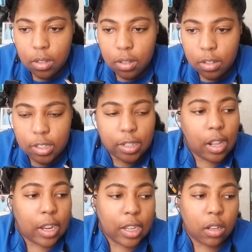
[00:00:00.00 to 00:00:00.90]
just
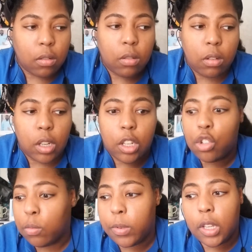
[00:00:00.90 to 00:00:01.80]
clocking, okay, she'll
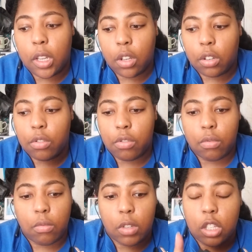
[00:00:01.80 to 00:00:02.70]
be here
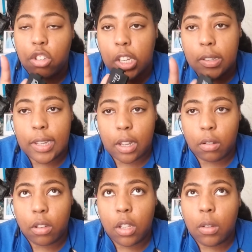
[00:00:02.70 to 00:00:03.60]
soon when she gets out.
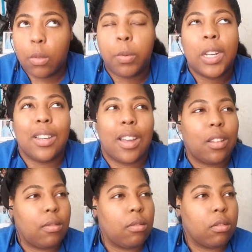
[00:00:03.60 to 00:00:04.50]
Well, probably not
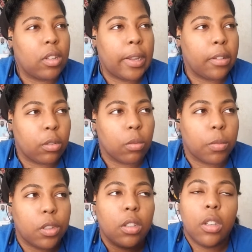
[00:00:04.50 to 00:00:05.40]
that soon, but
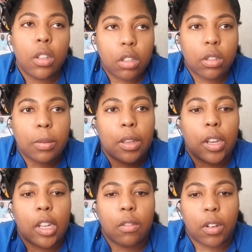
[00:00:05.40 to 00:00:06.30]
she's probably
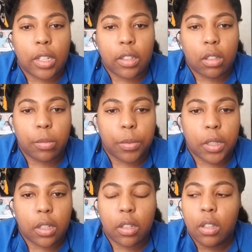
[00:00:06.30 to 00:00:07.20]
got to rest a little bit,
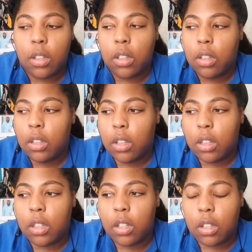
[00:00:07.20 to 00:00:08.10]
and
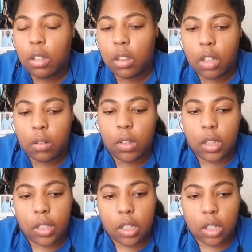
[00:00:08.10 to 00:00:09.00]
then they'll
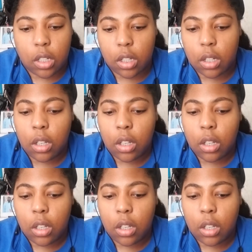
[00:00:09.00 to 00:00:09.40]
release her,